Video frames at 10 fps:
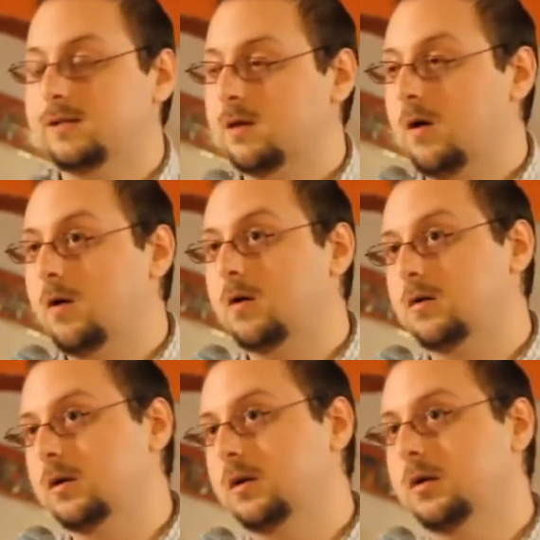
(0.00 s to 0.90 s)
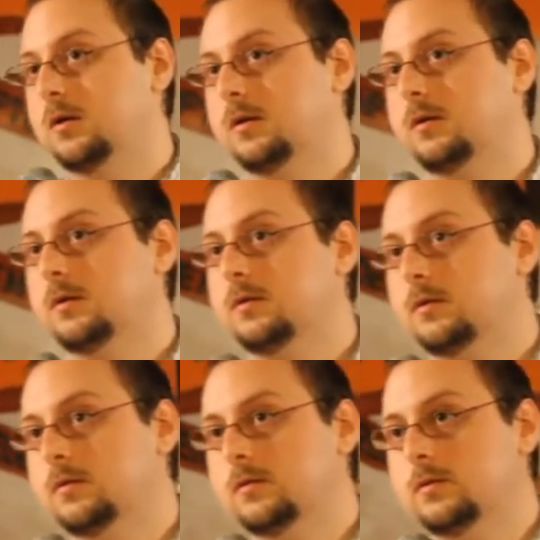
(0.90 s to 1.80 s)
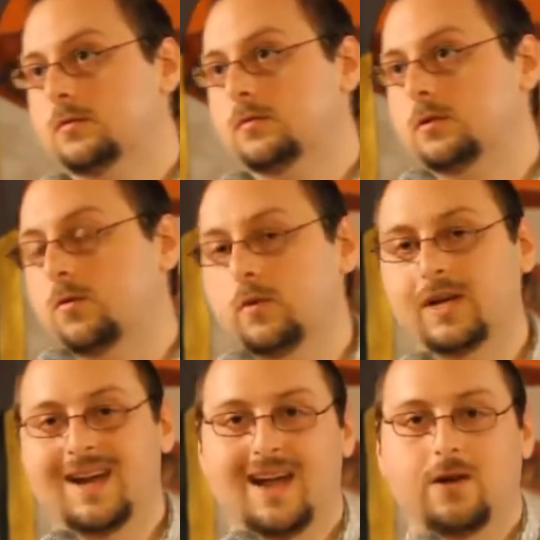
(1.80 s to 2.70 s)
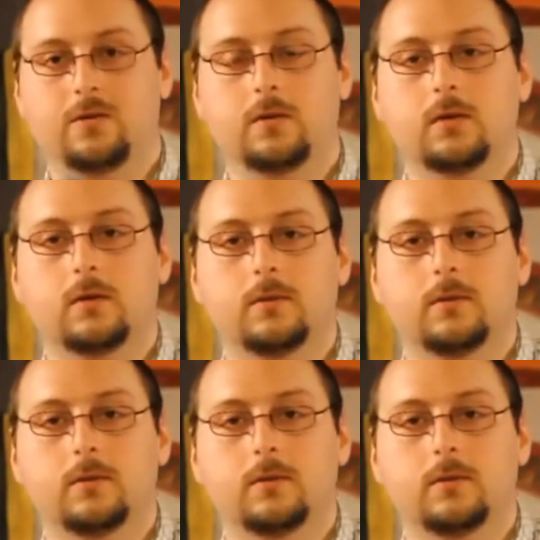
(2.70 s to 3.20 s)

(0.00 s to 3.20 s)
it's hard to recount.